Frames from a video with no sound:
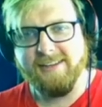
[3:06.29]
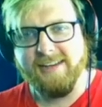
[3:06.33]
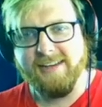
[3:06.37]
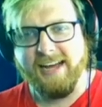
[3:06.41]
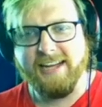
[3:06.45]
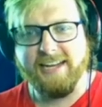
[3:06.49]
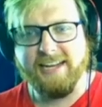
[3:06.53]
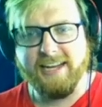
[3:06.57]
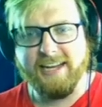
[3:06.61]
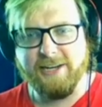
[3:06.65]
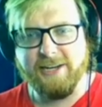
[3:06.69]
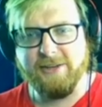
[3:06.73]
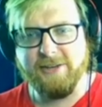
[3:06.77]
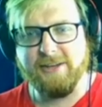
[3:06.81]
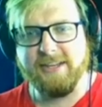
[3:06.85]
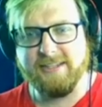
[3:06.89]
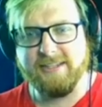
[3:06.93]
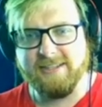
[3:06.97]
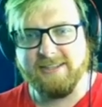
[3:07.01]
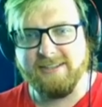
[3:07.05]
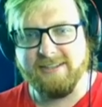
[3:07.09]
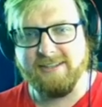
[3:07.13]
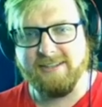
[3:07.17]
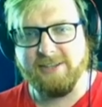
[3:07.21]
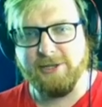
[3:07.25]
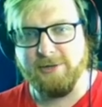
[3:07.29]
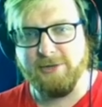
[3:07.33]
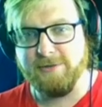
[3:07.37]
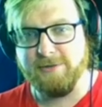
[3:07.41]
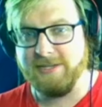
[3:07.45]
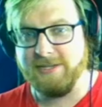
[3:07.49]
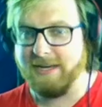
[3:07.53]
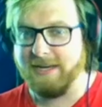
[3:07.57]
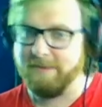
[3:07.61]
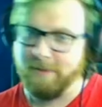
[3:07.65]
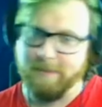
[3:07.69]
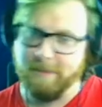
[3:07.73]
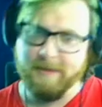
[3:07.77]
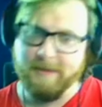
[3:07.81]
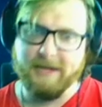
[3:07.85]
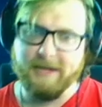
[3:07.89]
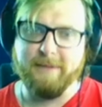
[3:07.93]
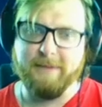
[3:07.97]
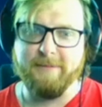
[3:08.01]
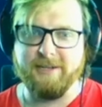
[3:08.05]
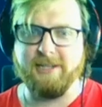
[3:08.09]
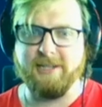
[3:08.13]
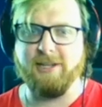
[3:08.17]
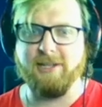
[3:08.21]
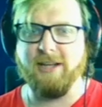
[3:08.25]
And then you get to use that
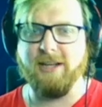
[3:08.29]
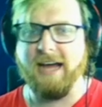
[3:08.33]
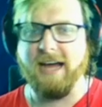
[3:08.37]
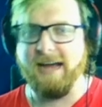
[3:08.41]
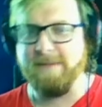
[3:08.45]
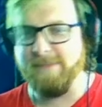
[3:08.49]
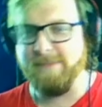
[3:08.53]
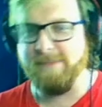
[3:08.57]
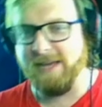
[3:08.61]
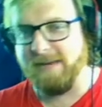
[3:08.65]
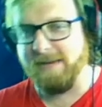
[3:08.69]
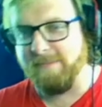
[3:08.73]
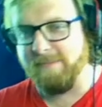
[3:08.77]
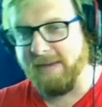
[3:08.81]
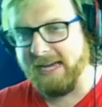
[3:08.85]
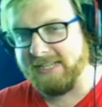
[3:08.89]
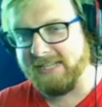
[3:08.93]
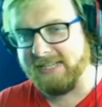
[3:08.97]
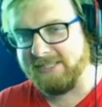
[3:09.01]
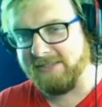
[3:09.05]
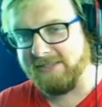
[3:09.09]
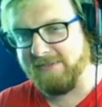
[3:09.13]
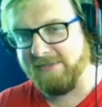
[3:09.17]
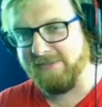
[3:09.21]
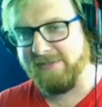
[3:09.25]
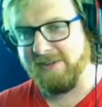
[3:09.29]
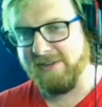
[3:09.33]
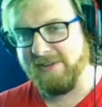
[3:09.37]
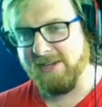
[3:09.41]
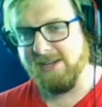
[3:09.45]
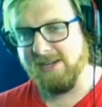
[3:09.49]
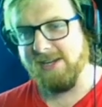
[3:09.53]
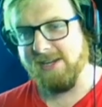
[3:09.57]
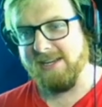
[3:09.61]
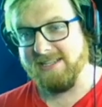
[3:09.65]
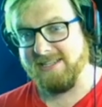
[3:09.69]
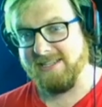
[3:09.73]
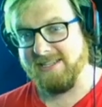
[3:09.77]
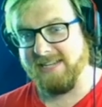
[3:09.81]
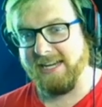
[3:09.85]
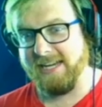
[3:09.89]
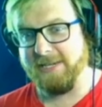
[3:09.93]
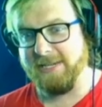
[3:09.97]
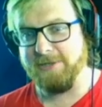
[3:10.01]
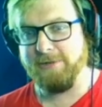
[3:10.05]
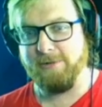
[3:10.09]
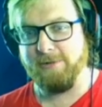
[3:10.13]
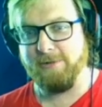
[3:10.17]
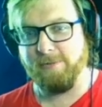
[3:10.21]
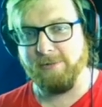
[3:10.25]
momentum to climb that massive
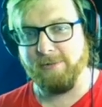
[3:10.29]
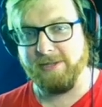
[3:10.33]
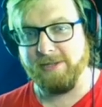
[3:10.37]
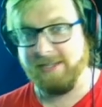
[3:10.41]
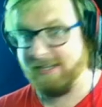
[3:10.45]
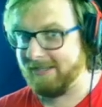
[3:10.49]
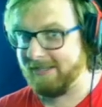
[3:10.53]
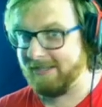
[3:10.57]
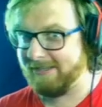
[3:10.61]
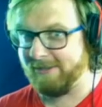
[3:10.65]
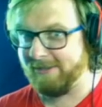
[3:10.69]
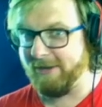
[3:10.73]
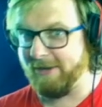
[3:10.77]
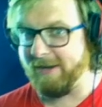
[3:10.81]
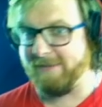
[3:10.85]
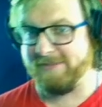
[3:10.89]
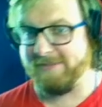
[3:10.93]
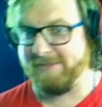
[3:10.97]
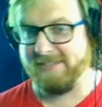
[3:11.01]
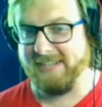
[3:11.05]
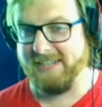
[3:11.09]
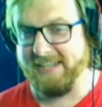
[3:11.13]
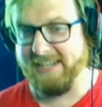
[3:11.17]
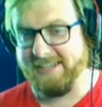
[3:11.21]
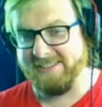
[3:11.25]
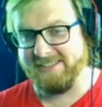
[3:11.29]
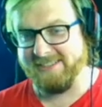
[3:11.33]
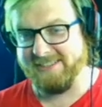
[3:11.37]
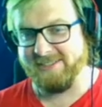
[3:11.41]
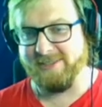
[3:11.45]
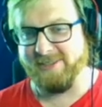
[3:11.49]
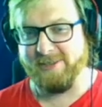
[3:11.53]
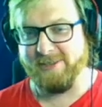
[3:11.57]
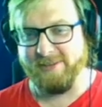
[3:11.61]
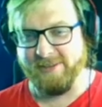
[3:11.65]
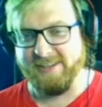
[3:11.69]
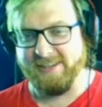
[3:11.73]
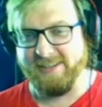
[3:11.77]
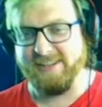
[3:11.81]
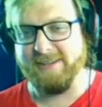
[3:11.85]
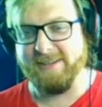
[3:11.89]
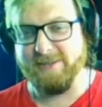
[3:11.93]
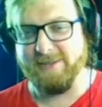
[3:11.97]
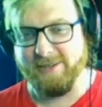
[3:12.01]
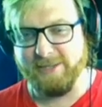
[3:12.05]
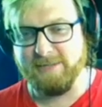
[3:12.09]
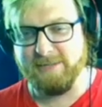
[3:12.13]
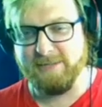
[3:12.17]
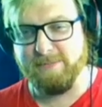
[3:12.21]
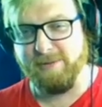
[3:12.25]
sand dune with that soft sand. So
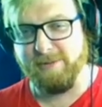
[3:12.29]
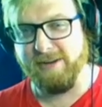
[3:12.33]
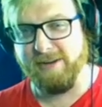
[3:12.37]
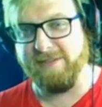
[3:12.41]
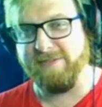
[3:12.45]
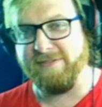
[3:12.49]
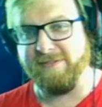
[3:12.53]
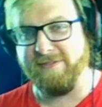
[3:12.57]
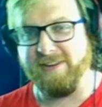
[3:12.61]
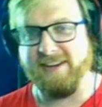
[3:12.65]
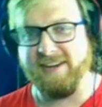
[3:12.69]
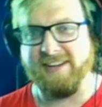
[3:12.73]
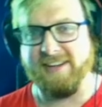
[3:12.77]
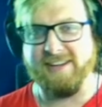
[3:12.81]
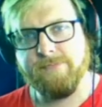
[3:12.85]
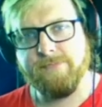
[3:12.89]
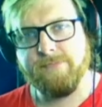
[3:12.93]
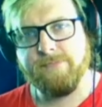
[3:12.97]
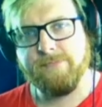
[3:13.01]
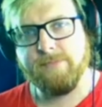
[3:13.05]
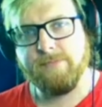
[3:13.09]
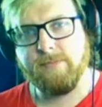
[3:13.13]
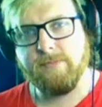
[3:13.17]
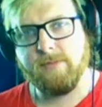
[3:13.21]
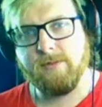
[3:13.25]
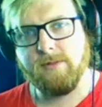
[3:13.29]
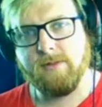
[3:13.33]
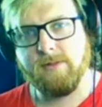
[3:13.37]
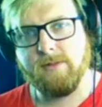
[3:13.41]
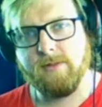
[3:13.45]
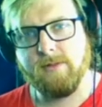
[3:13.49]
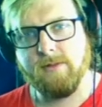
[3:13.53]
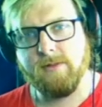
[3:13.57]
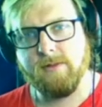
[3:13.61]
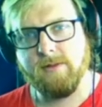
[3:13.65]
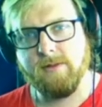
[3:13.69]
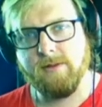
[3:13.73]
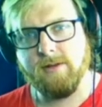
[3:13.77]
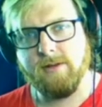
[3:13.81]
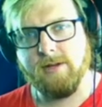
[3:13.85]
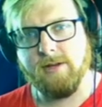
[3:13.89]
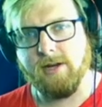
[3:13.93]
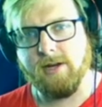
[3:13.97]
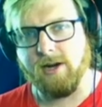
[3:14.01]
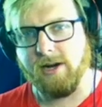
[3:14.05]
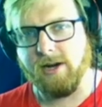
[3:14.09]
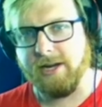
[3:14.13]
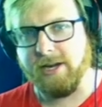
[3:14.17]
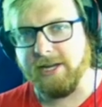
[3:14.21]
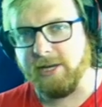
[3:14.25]
it looks pretty fun.
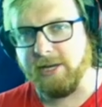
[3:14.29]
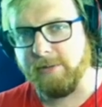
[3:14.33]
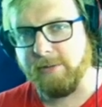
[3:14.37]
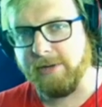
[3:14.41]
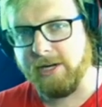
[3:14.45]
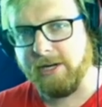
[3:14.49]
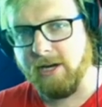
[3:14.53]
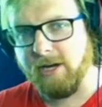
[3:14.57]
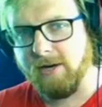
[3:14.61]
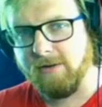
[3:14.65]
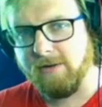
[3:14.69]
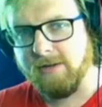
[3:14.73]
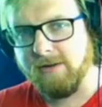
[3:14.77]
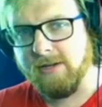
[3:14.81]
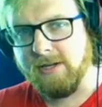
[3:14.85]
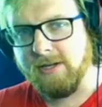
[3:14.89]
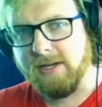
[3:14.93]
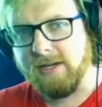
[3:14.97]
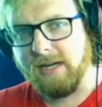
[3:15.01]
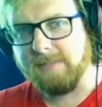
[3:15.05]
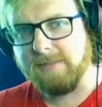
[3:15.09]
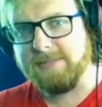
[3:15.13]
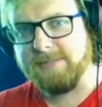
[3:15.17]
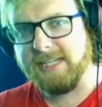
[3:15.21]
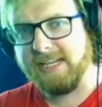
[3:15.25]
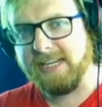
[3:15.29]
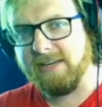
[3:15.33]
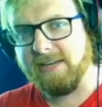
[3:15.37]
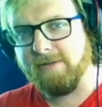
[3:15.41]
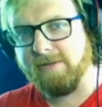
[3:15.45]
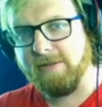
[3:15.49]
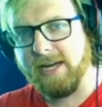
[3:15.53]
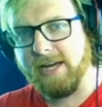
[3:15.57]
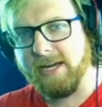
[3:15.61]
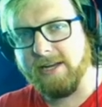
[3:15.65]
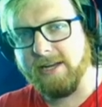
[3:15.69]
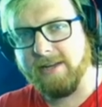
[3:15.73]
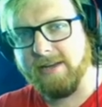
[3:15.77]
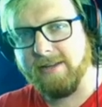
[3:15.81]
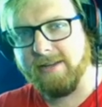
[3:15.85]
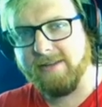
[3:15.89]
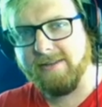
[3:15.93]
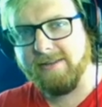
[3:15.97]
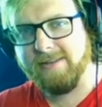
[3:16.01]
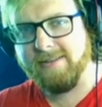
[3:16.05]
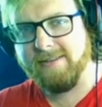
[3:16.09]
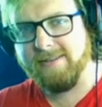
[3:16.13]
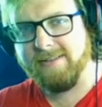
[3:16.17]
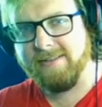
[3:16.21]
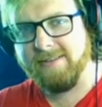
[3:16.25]
All right, here we go. I'm taking red.
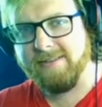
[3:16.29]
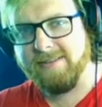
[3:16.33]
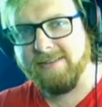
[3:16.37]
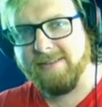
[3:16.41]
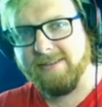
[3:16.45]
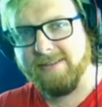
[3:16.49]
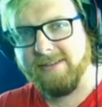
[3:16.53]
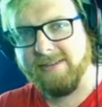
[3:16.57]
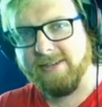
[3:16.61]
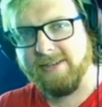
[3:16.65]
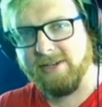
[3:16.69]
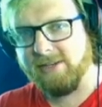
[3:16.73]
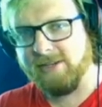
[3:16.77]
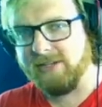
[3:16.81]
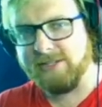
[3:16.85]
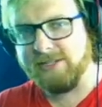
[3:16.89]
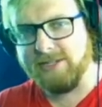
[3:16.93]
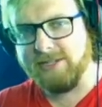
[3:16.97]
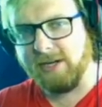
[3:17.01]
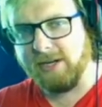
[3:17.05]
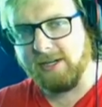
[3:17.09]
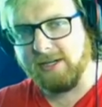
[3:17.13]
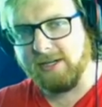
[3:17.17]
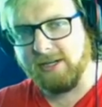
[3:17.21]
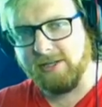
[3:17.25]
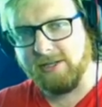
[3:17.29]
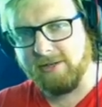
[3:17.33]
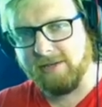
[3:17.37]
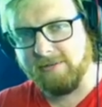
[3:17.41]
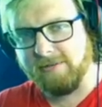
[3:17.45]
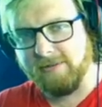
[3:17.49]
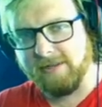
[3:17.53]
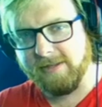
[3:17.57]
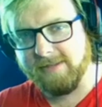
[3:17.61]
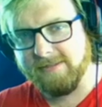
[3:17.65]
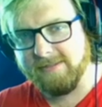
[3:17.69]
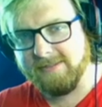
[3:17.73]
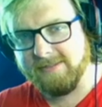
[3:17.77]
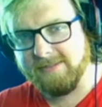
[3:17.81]
Or the dark colored one.